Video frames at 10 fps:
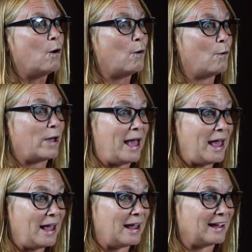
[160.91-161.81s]

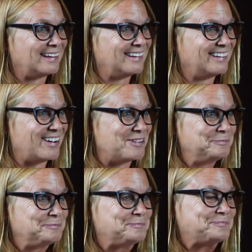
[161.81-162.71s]
"Okay, you know."
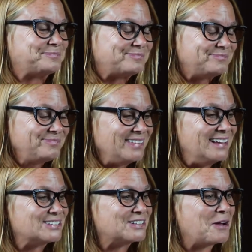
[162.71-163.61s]

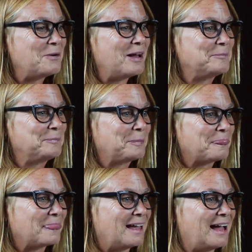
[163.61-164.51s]
So
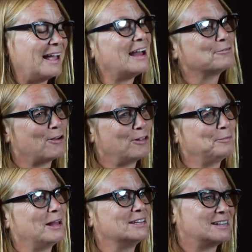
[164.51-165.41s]
I had
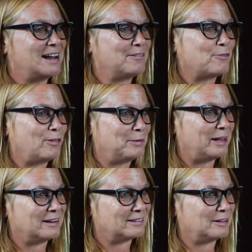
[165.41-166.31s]
rollerblades and I
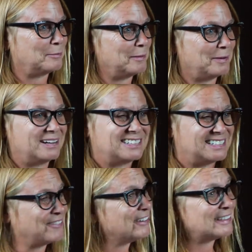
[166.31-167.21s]
rollerbladed a little bit, but it's
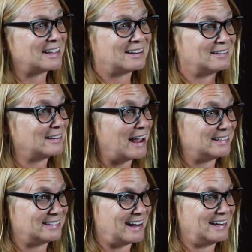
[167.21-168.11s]
different than
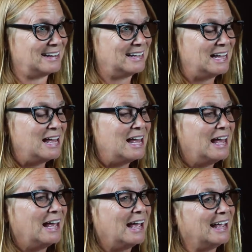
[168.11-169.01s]
ice skating.
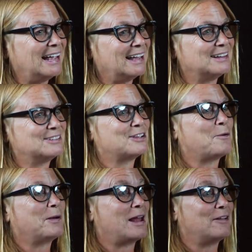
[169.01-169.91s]
And so
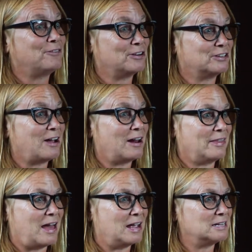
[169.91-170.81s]
when I first got on
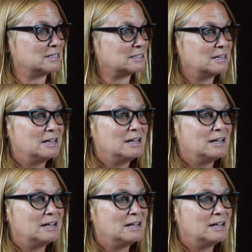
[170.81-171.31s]
the ice,